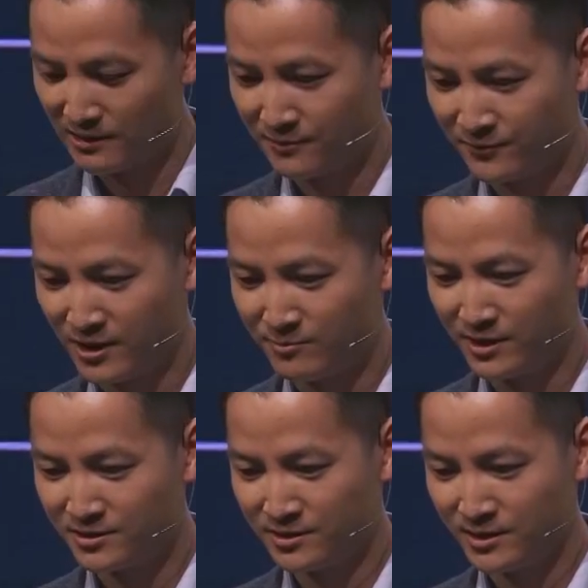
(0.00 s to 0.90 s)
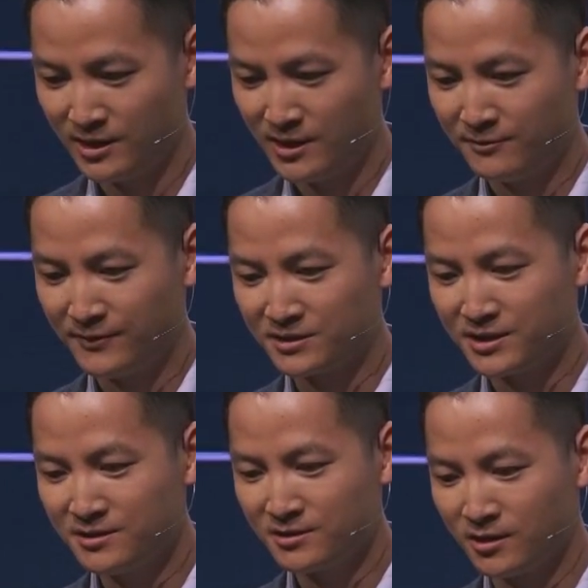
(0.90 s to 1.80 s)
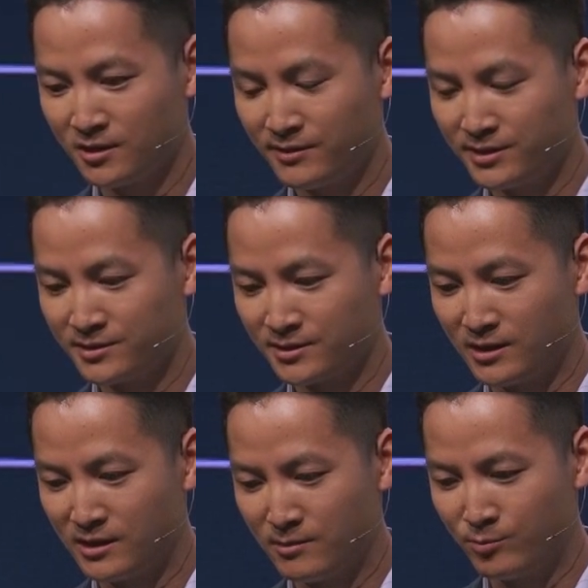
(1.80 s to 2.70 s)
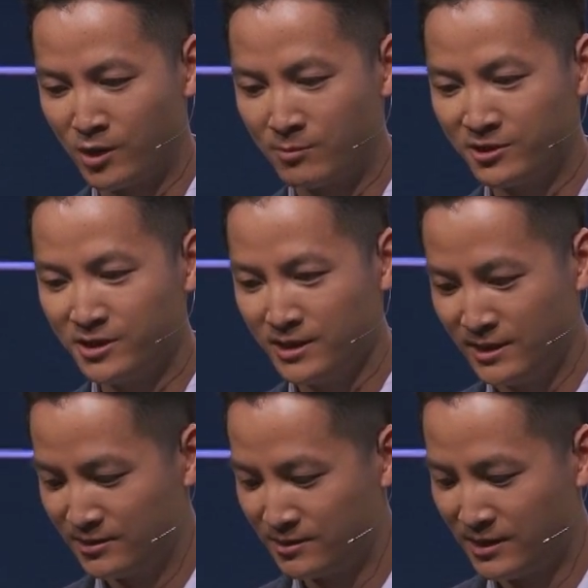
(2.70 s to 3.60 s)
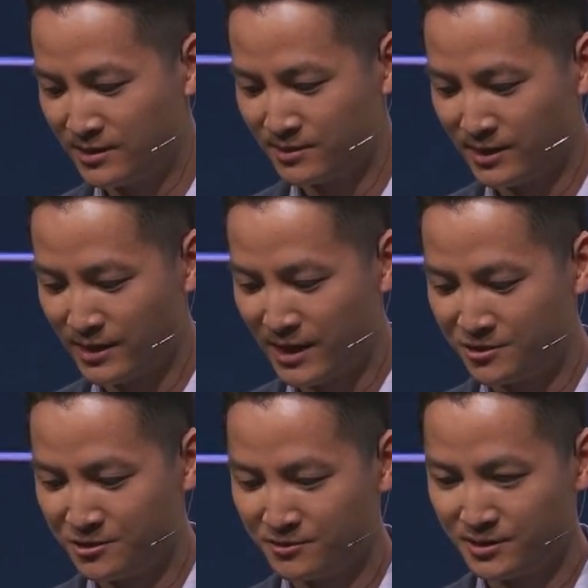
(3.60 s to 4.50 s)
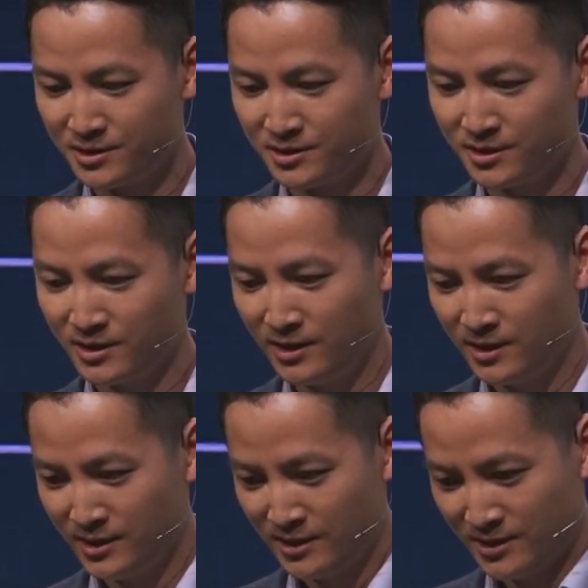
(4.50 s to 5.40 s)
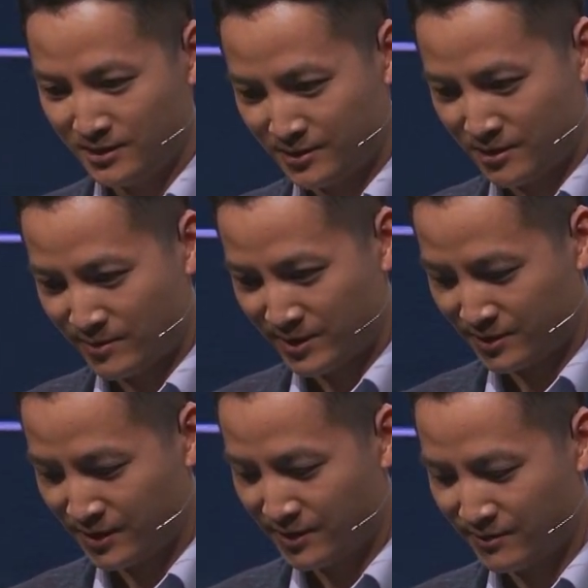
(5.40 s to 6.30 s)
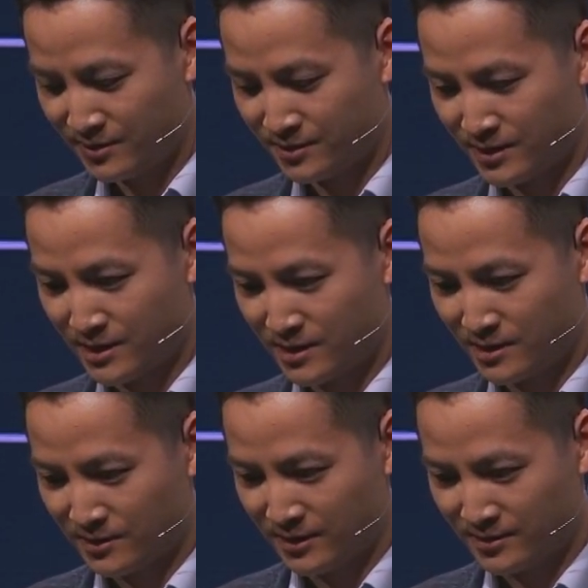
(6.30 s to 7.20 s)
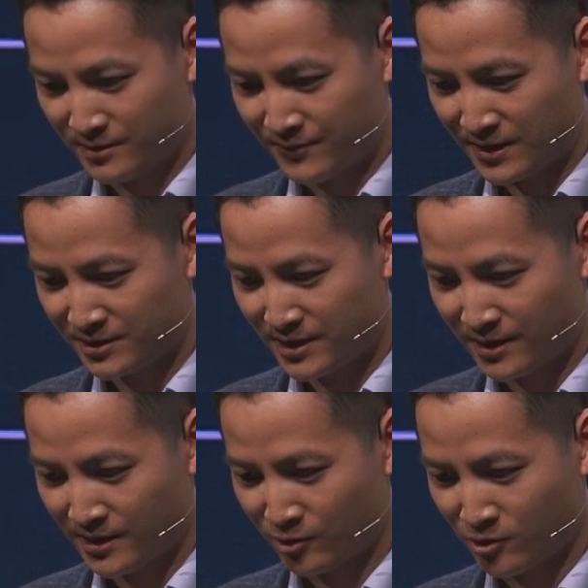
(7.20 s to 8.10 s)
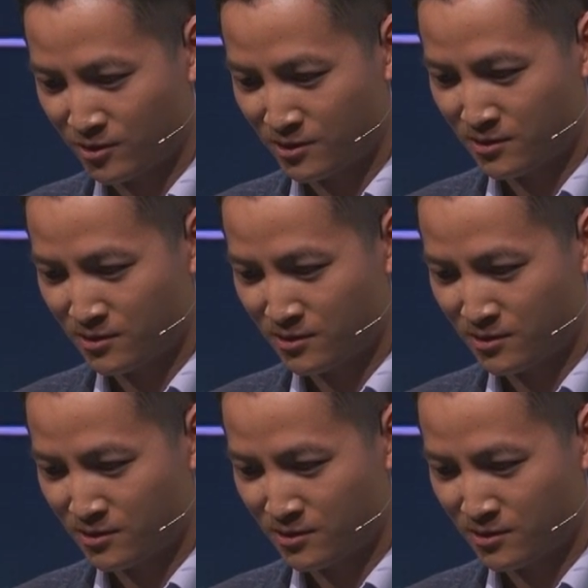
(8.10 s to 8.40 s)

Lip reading: from this functions or this property. So let's say I choose this. So basically, this is a function I can call.